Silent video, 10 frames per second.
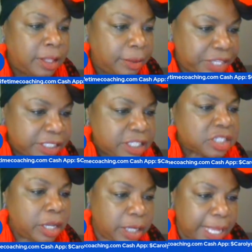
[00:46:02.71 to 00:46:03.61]
This is
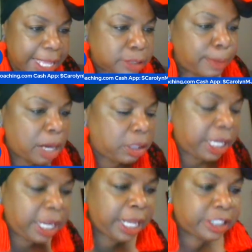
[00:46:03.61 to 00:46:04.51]
good. Yes, Marilyn,
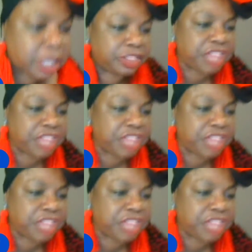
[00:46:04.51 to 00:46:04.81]
it is good.